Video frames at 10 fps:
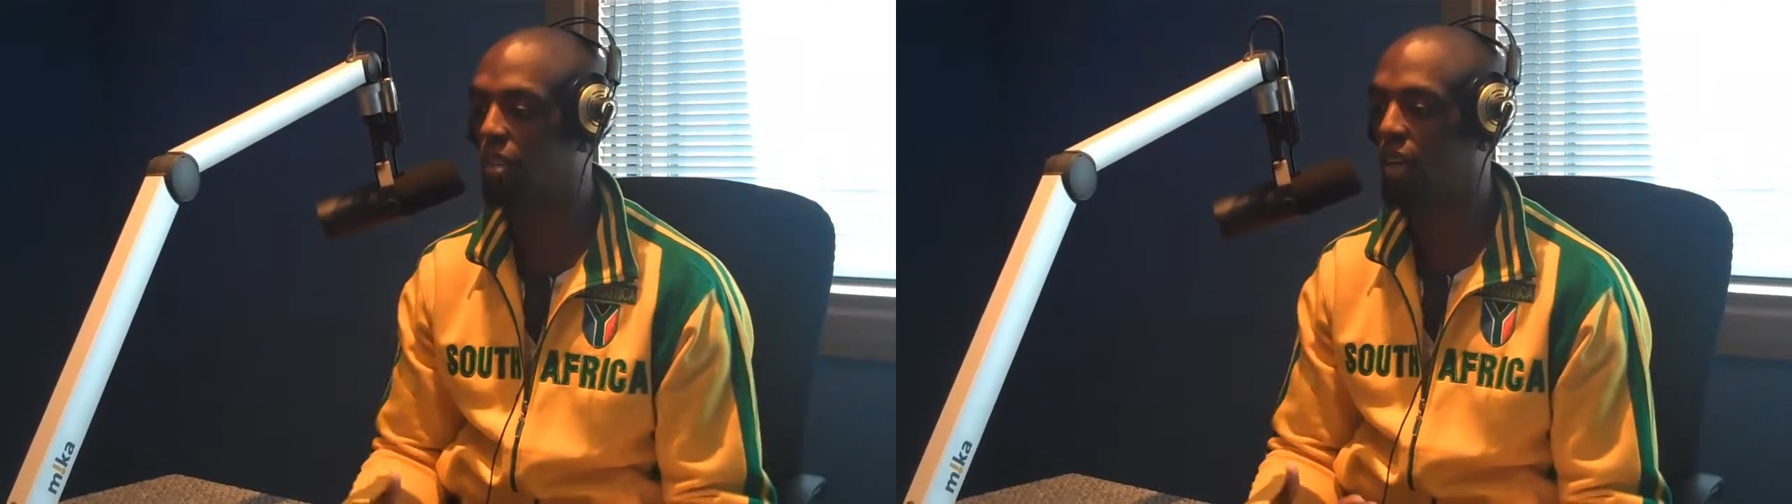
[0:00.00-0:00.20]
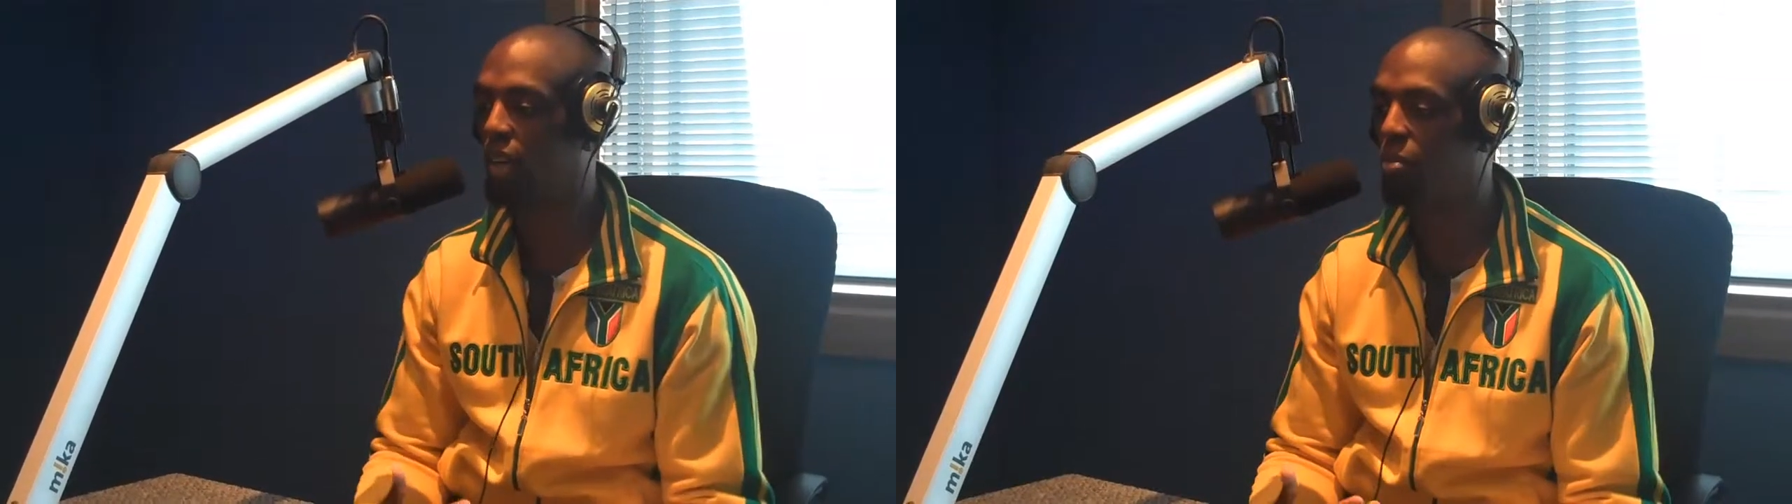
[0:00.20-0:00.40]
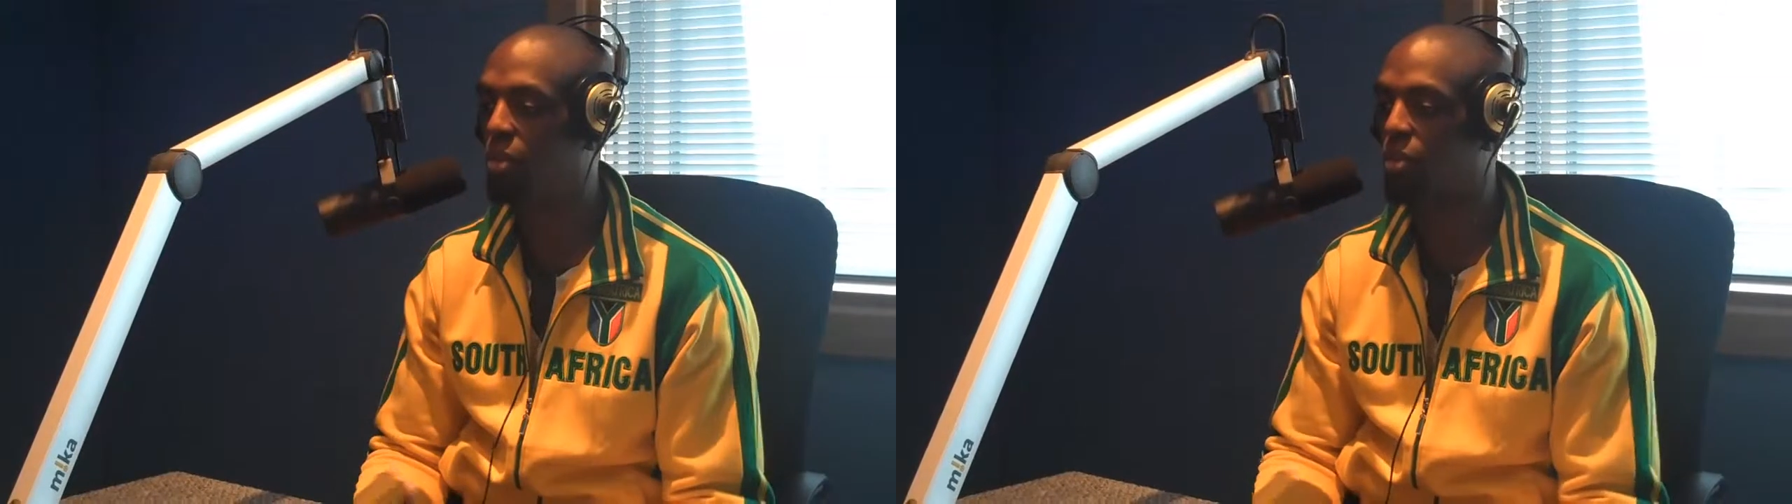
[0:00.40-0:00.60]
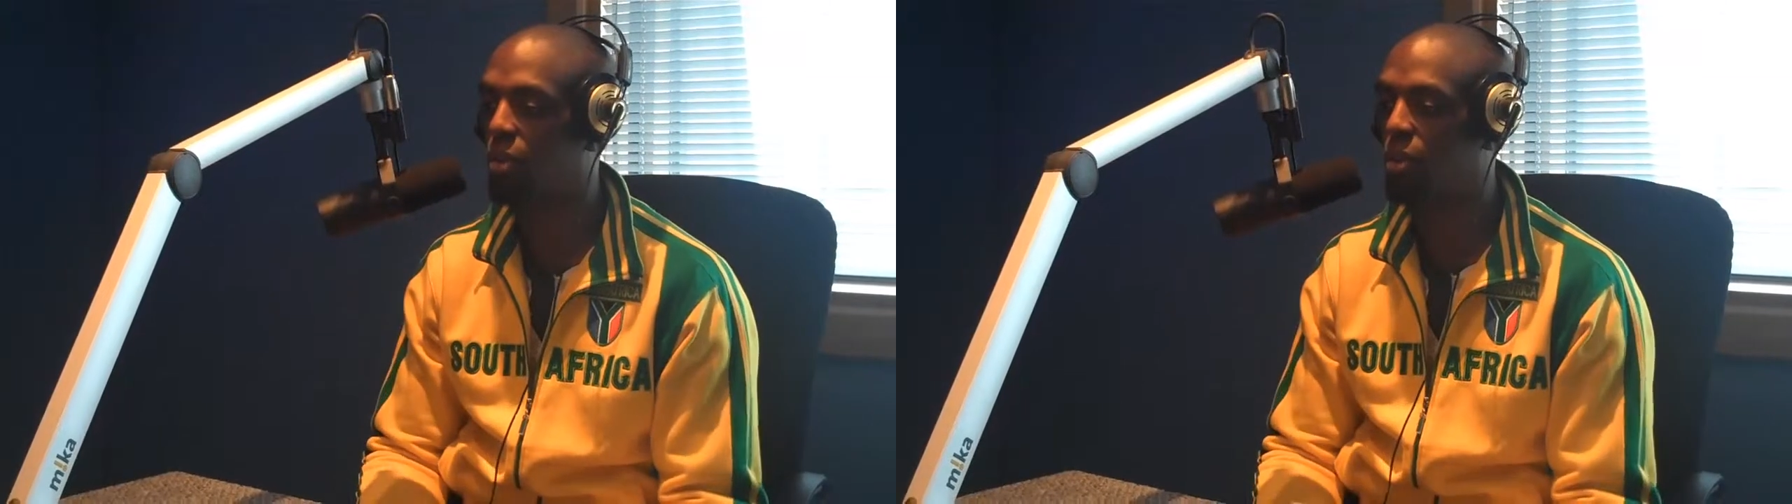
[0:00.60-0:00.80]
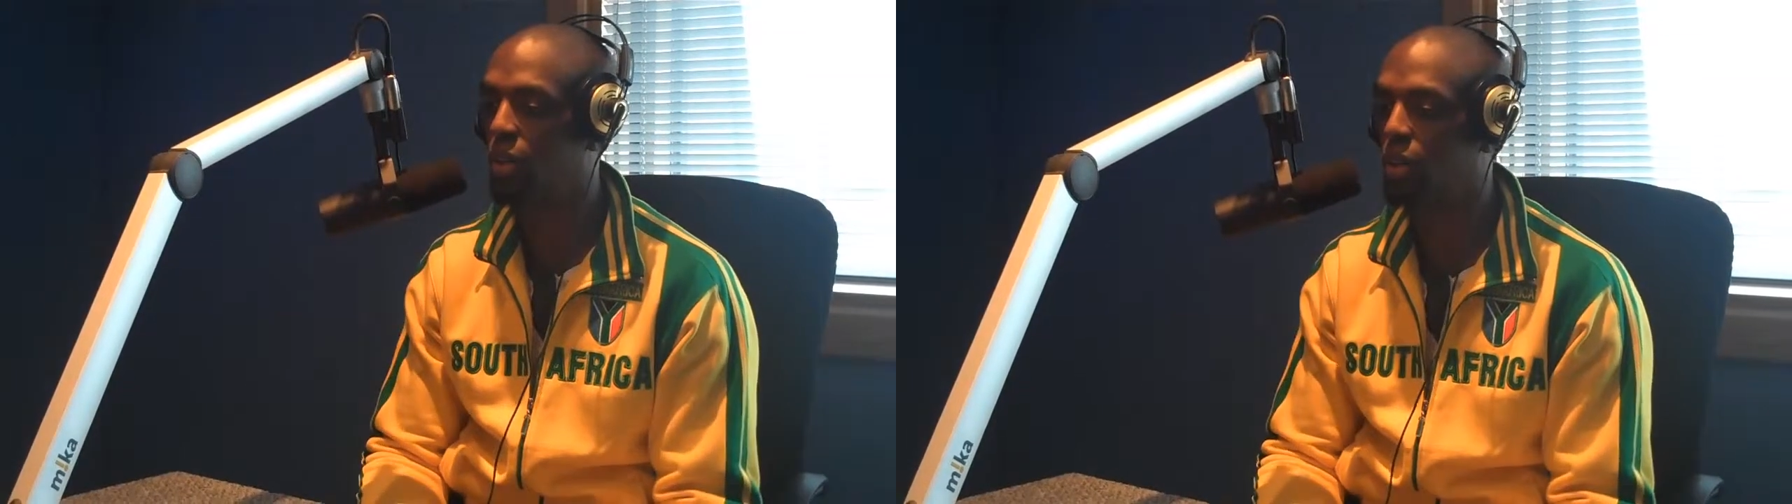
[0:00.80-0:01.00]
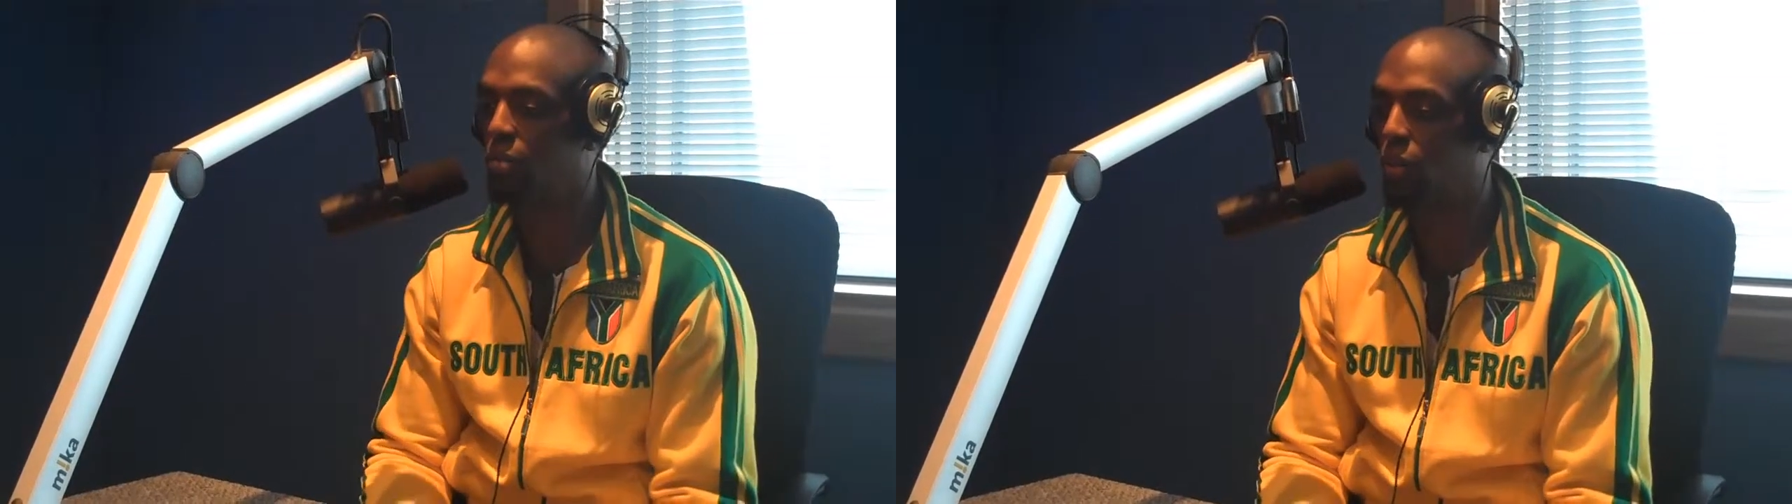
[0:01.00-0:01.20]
times you grow up,